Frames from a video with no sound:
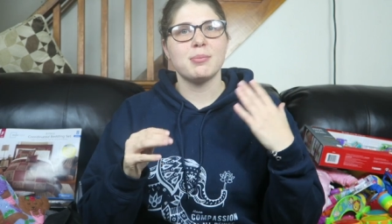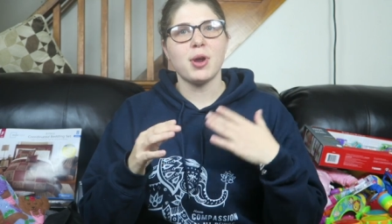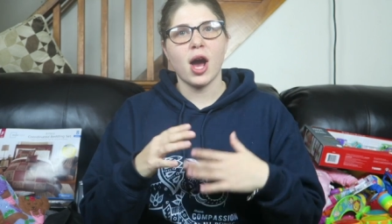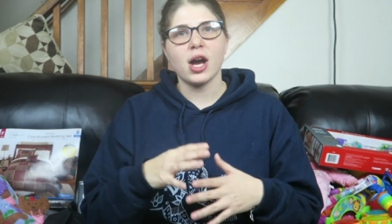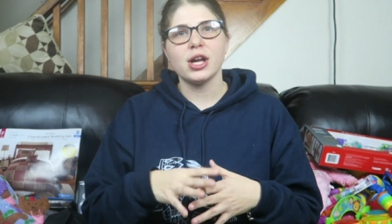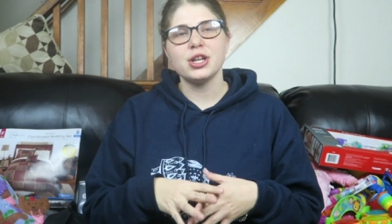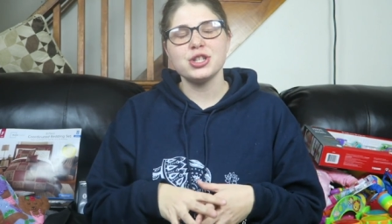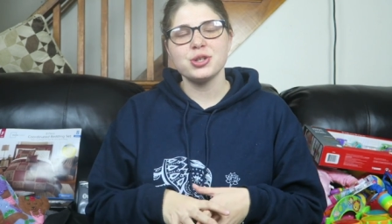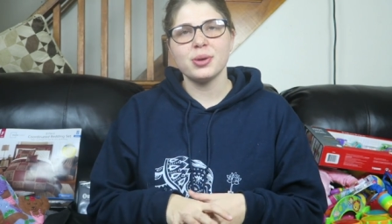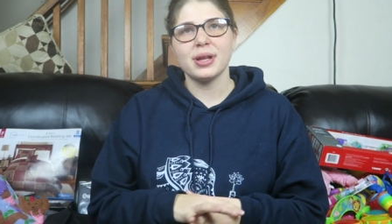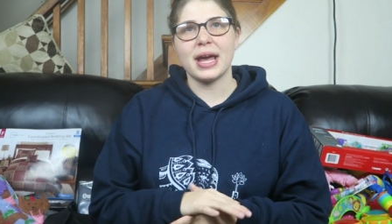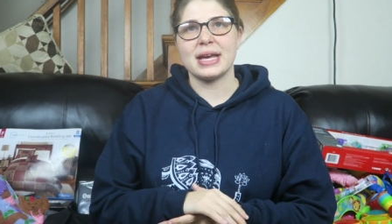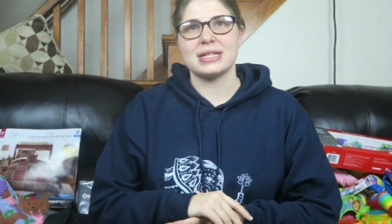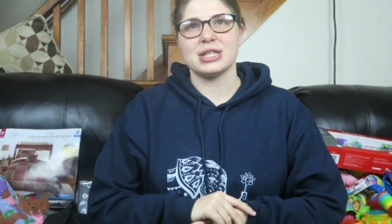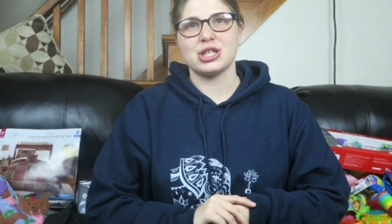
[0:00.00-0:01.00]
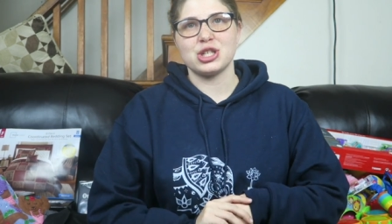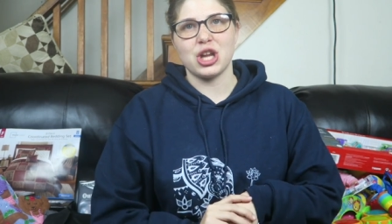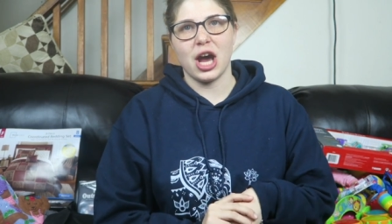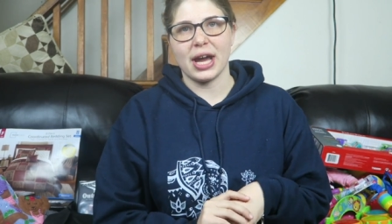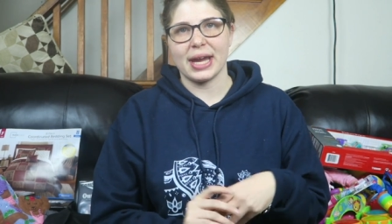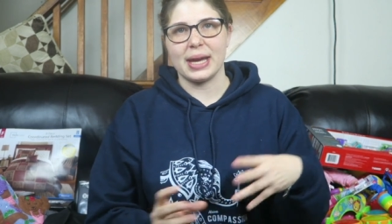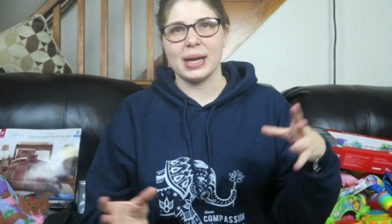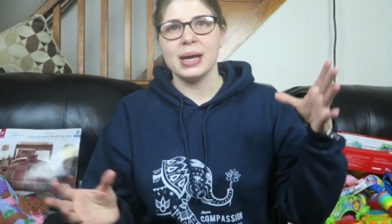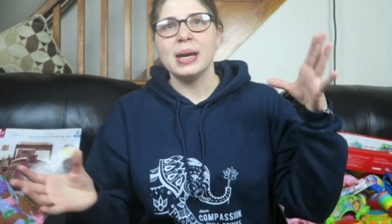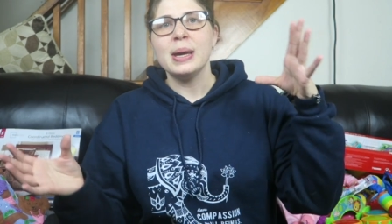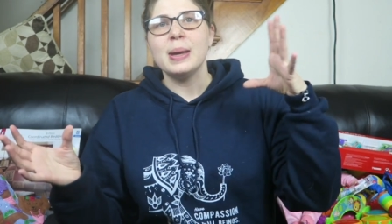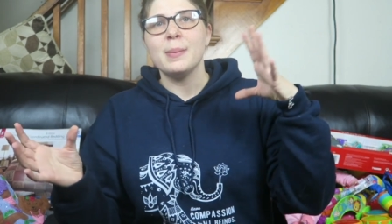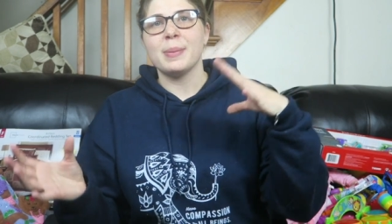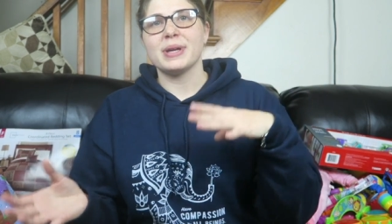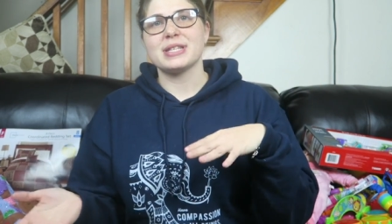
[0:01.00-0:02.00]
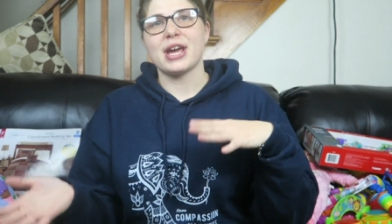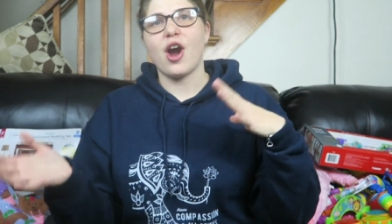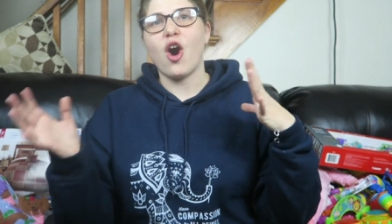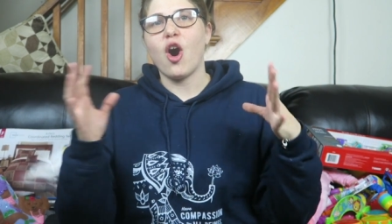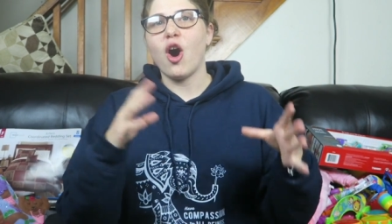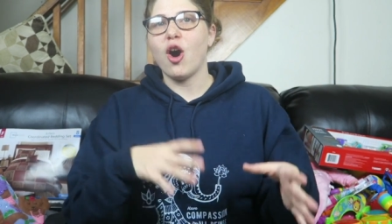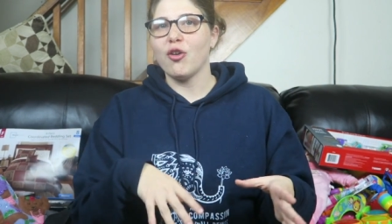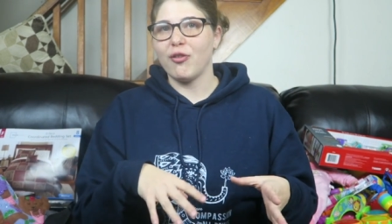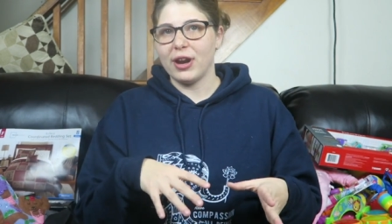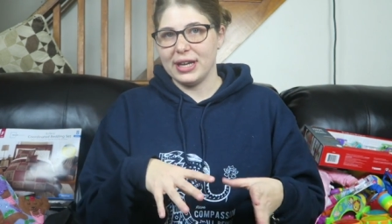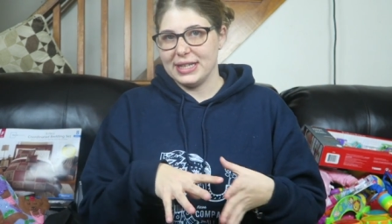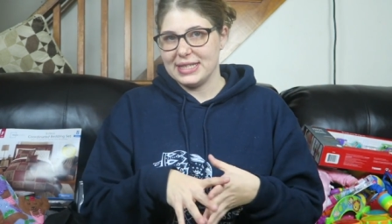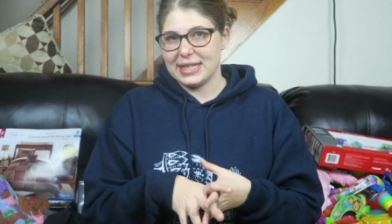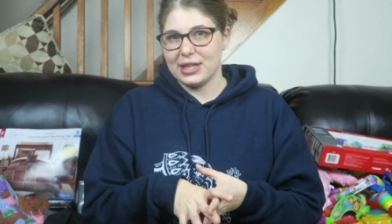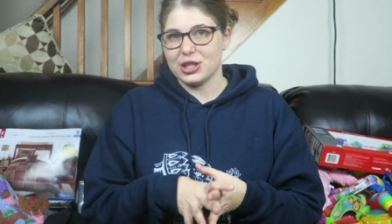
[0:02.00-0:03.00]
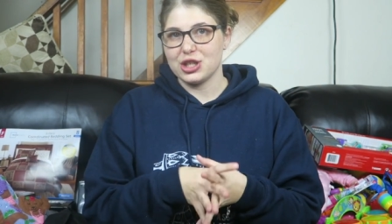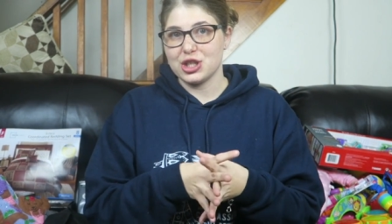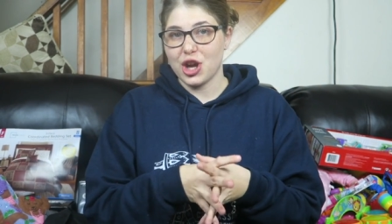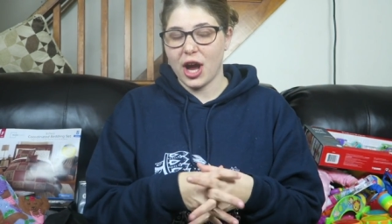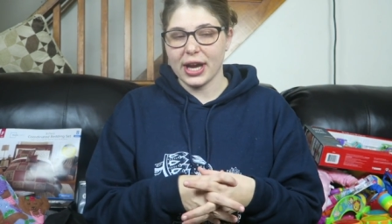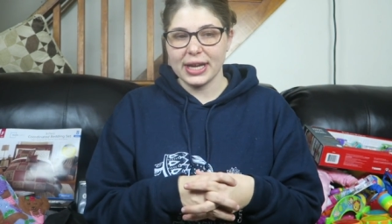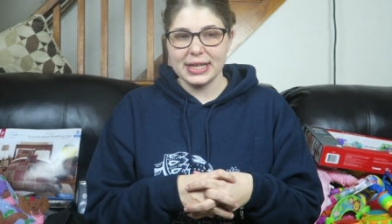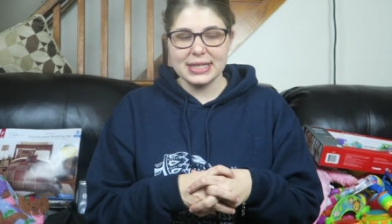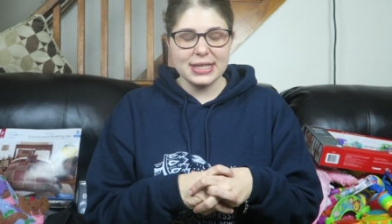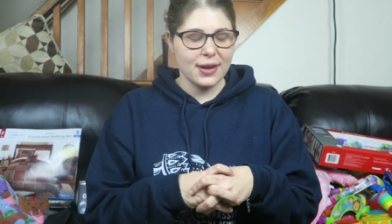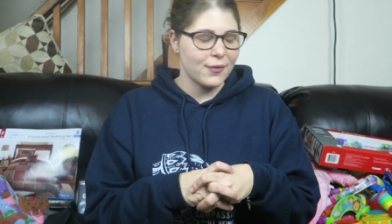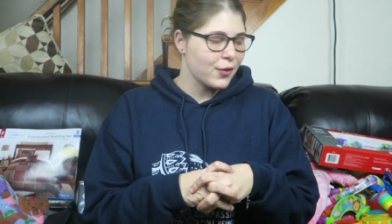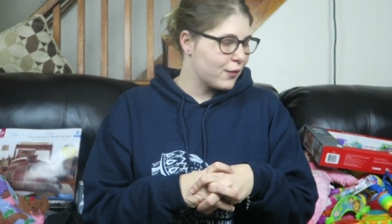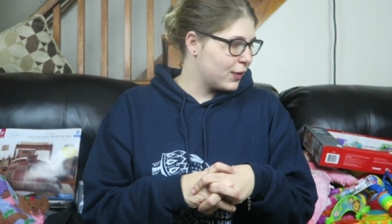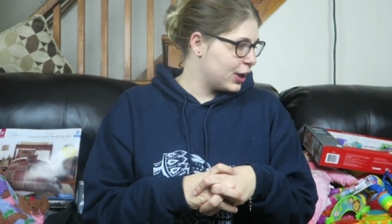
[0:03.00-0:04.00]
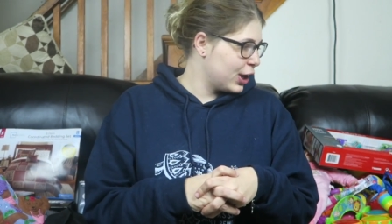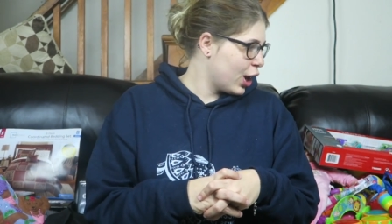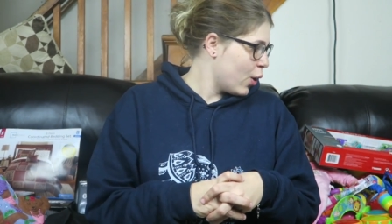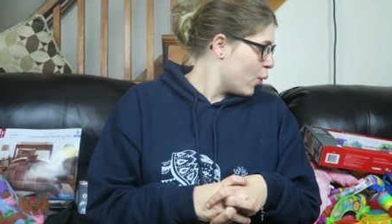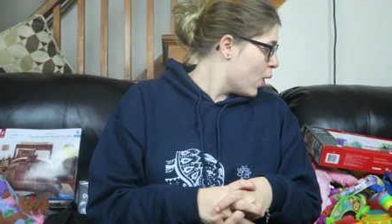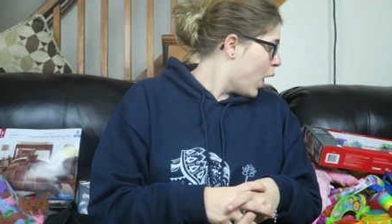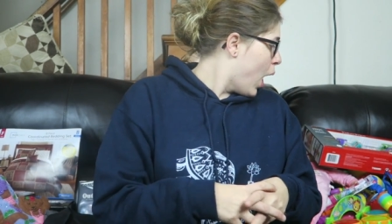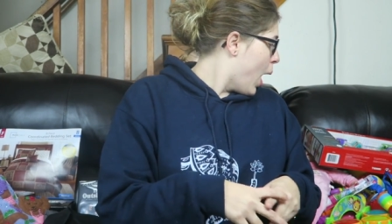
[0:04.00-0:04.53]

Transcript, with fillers: And I'm not gonna show Eliza's stocking because I already did a stocking stuffer video,